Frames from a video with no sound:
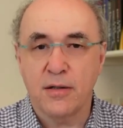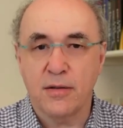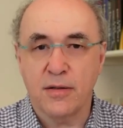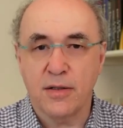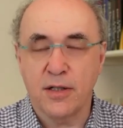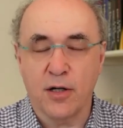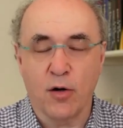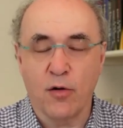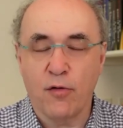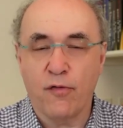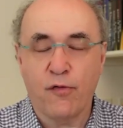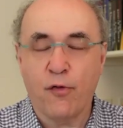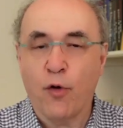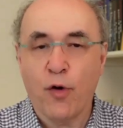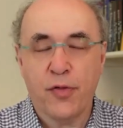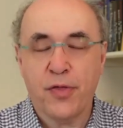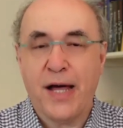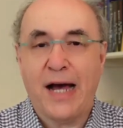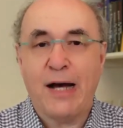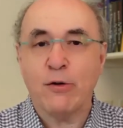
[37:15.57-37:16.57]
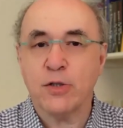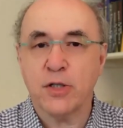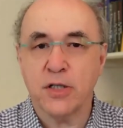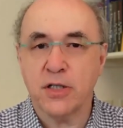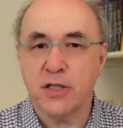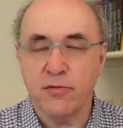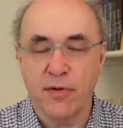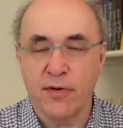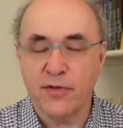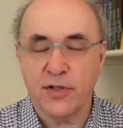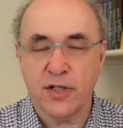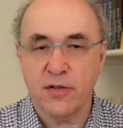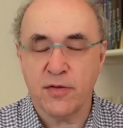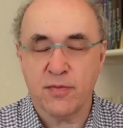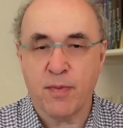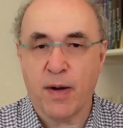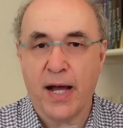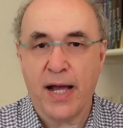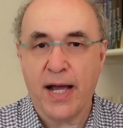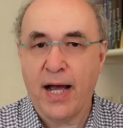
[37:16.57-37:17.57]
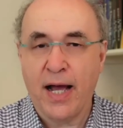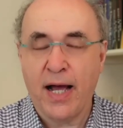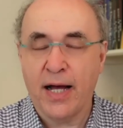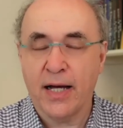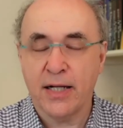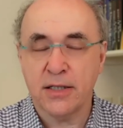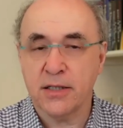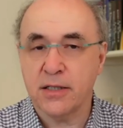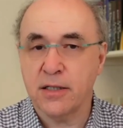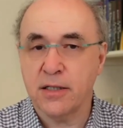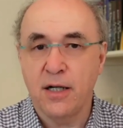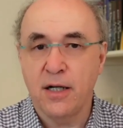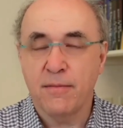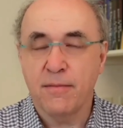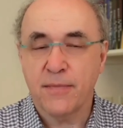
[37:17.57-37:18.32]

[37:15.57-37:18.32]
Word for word: you know 4000 derivatives by hand